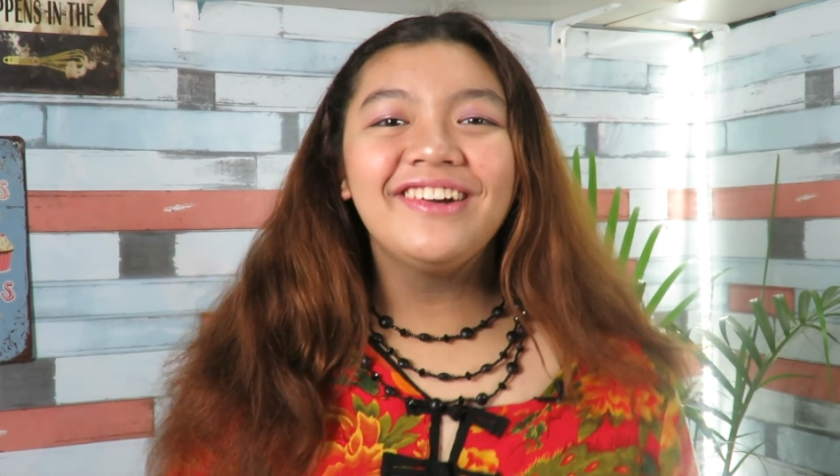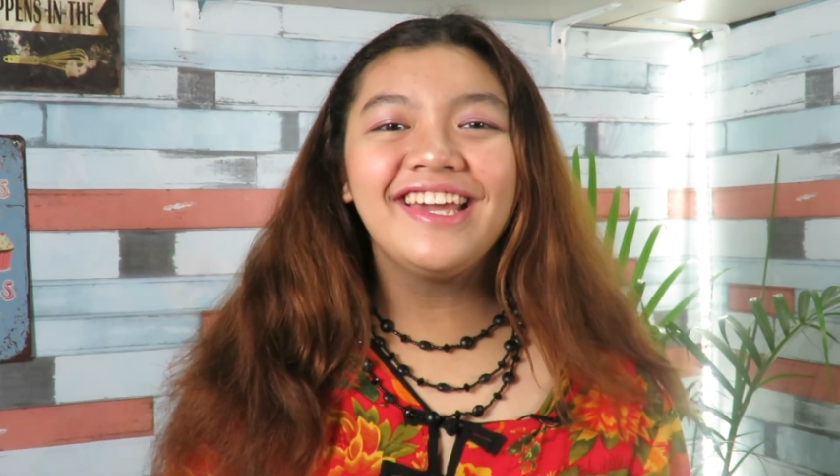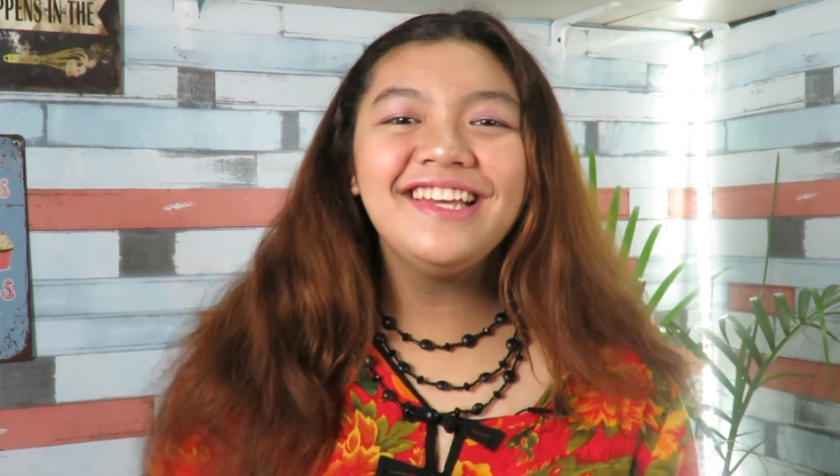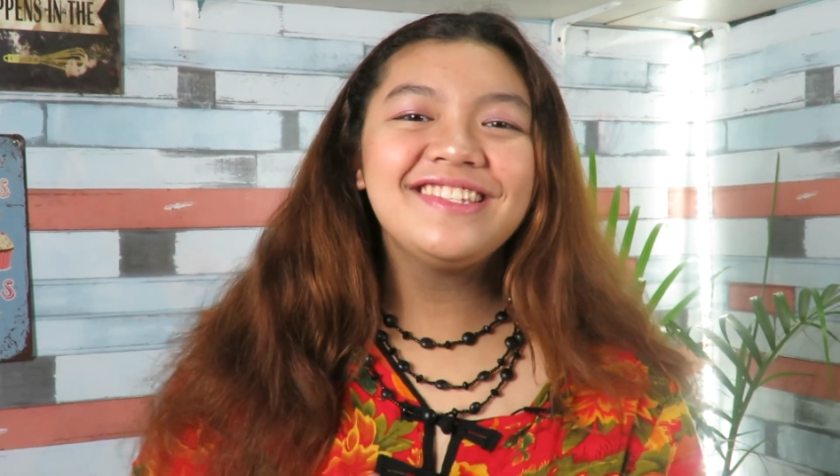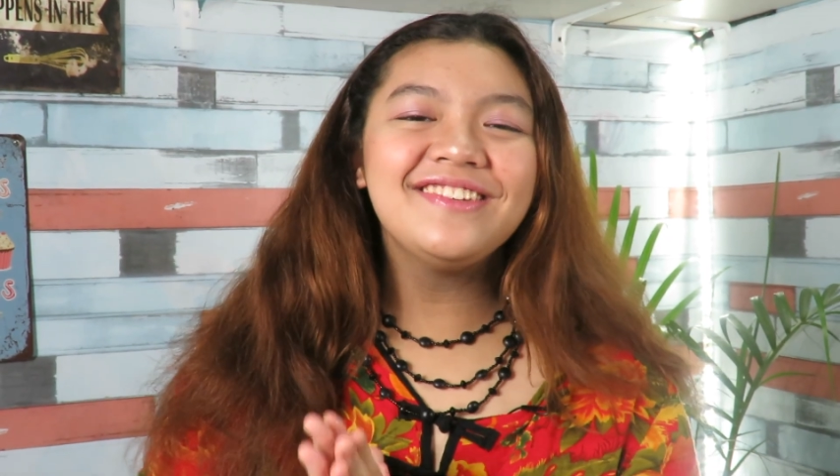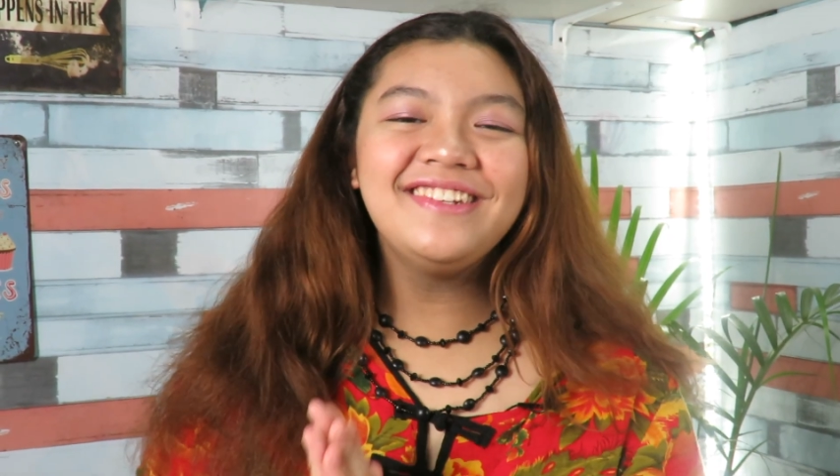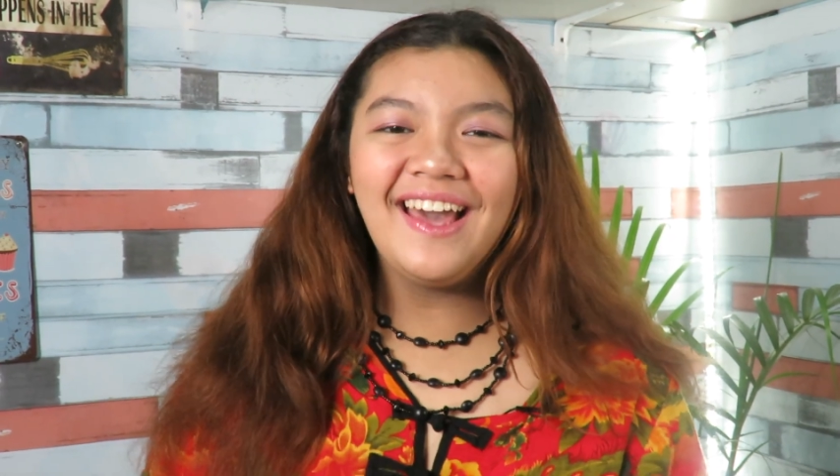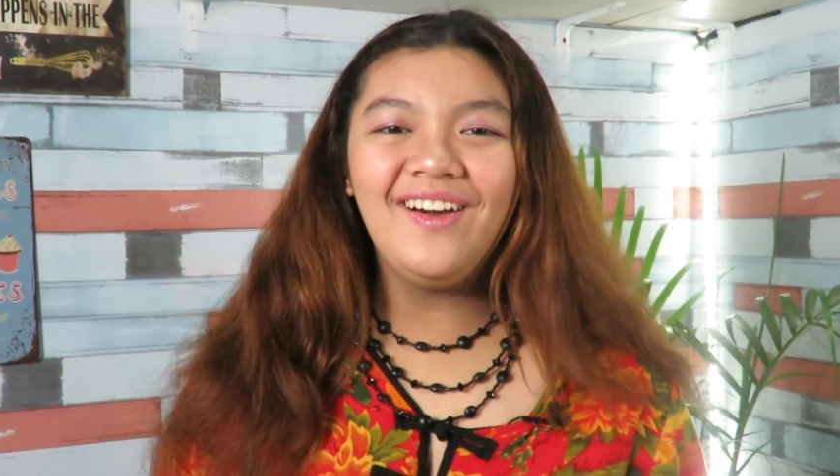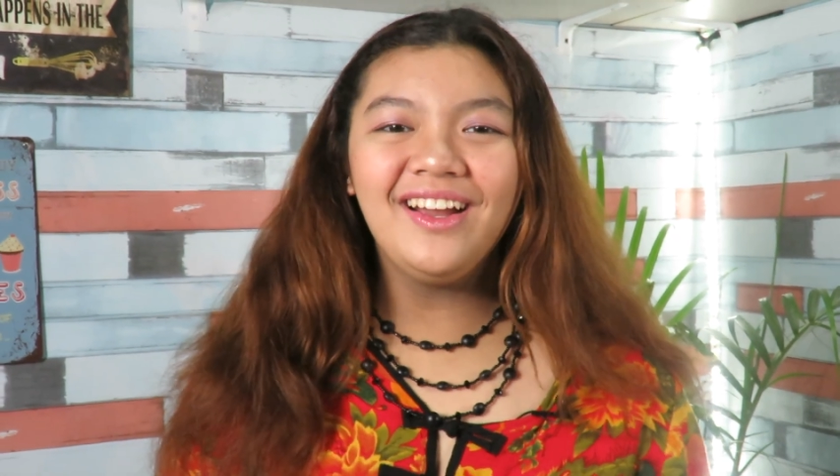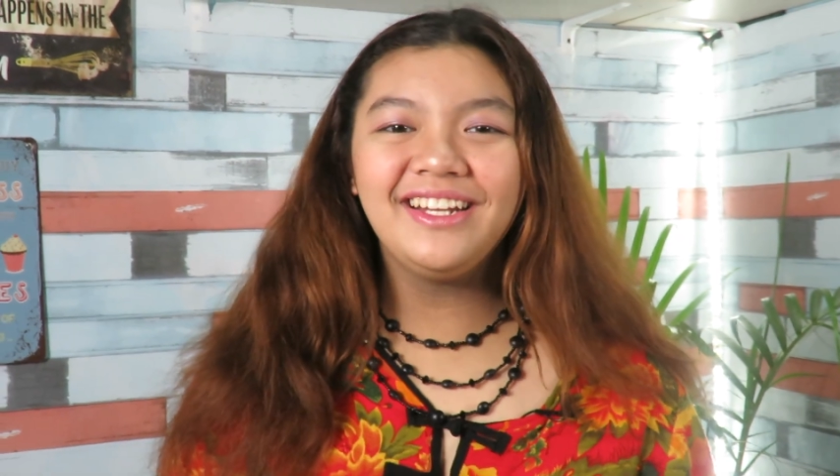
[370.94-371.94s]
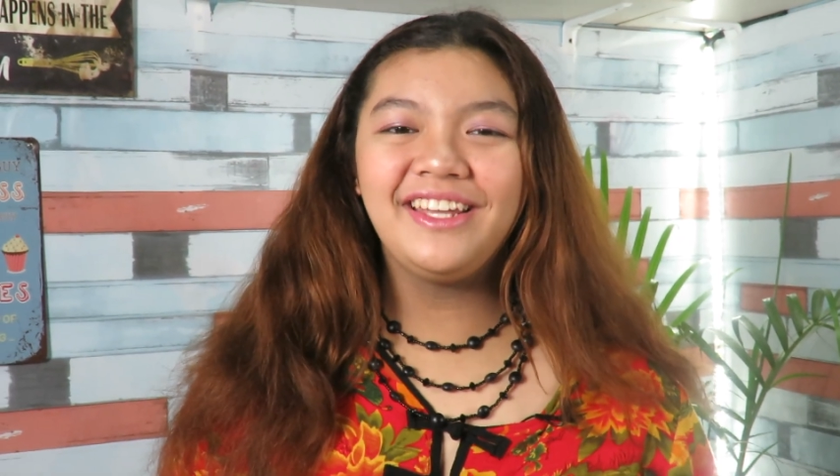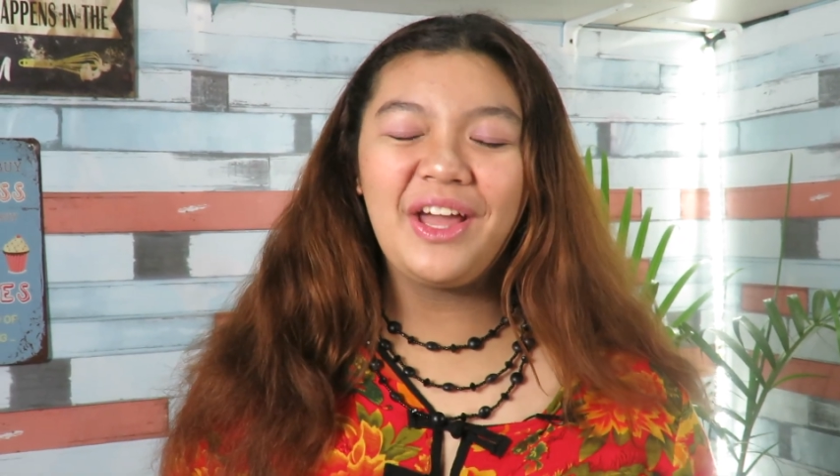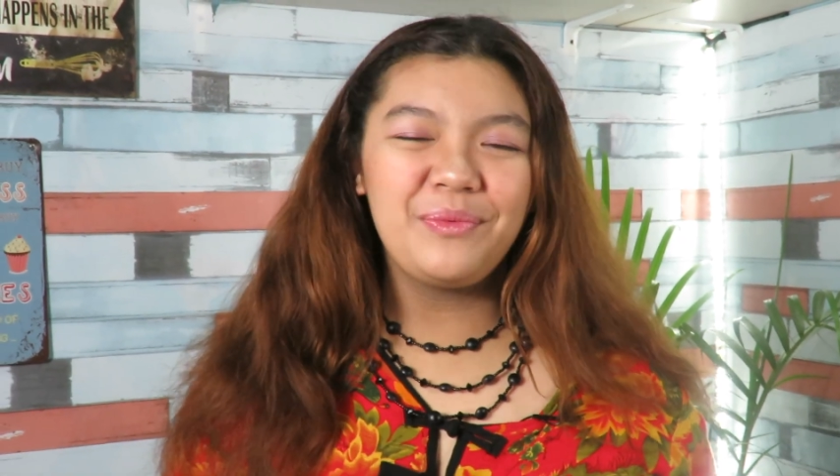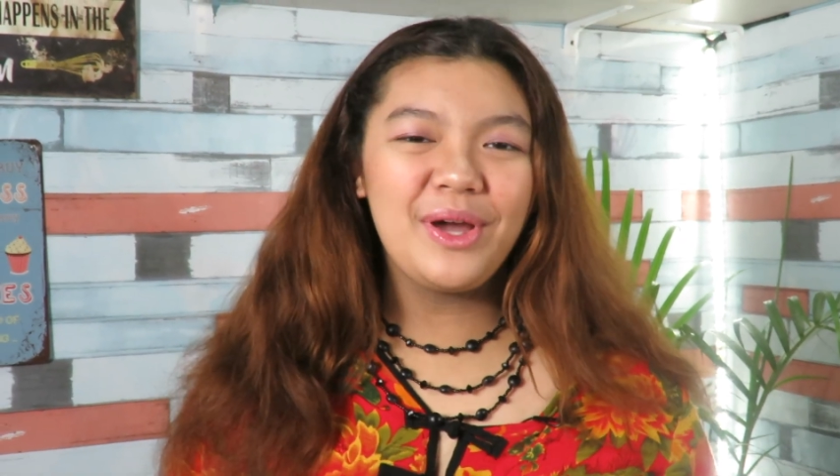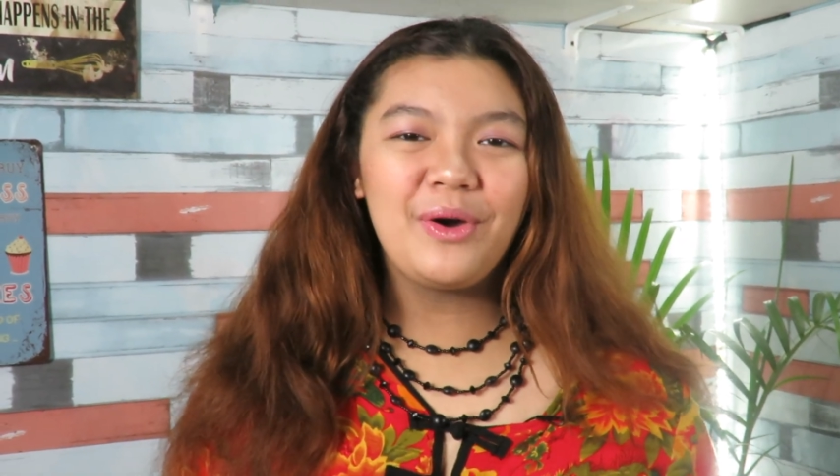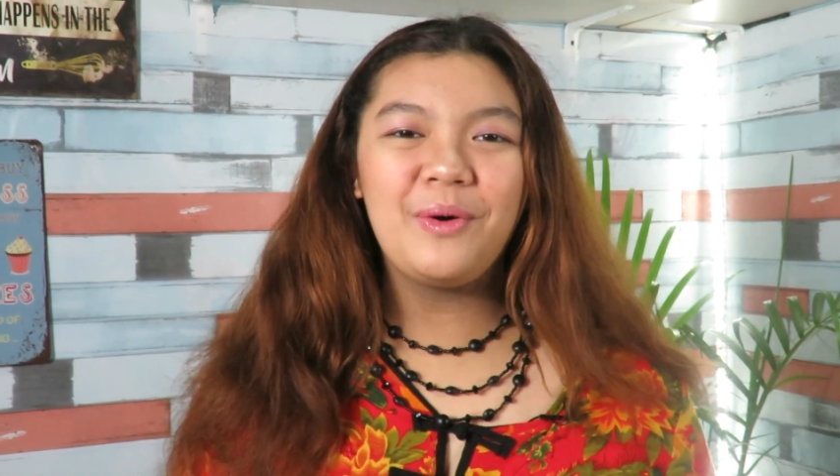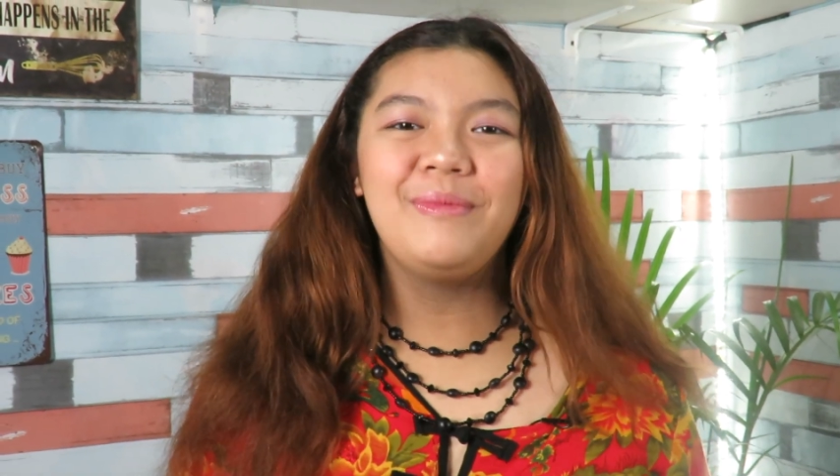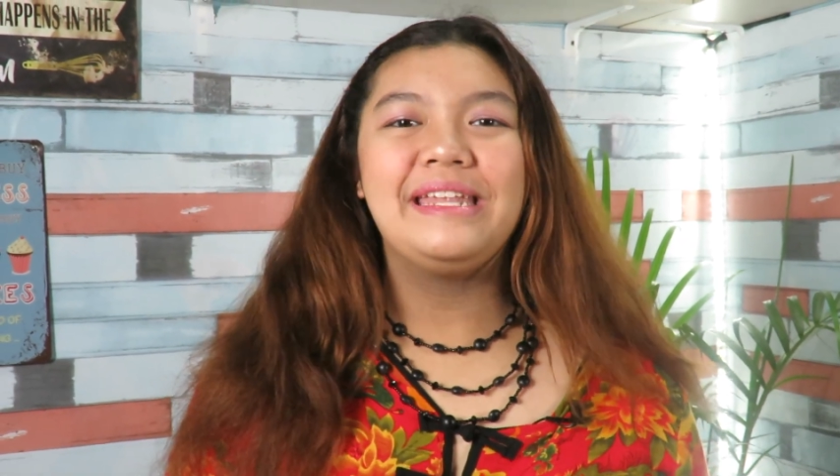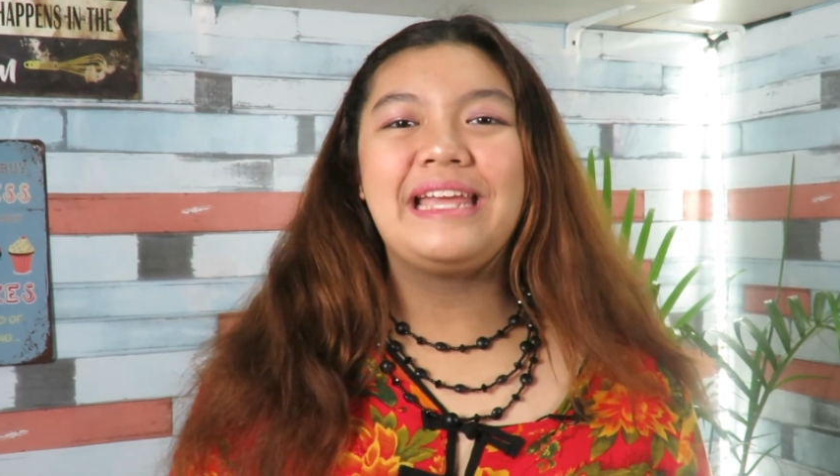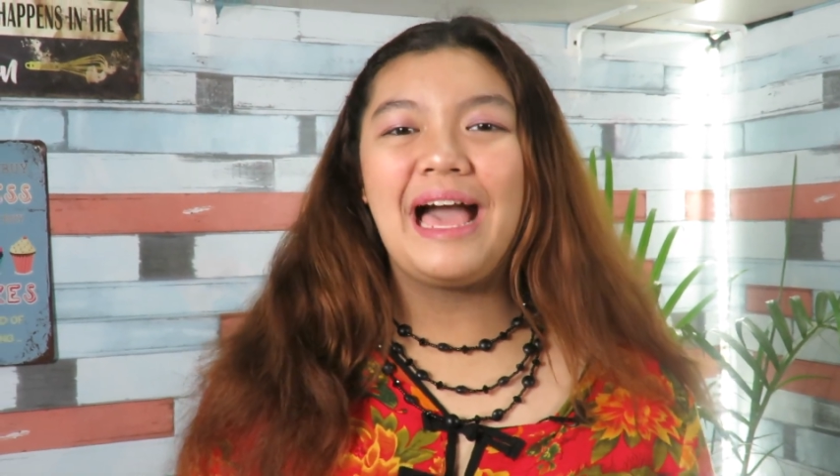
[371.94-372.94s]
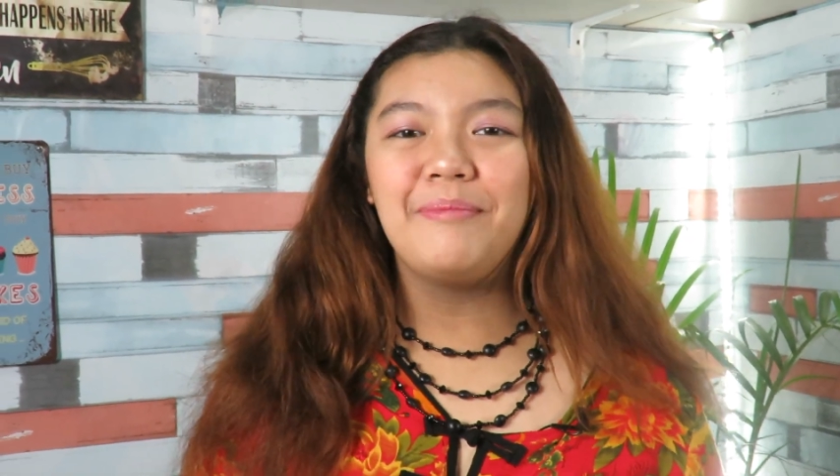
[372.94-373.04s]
Okay, so now our DIY homemade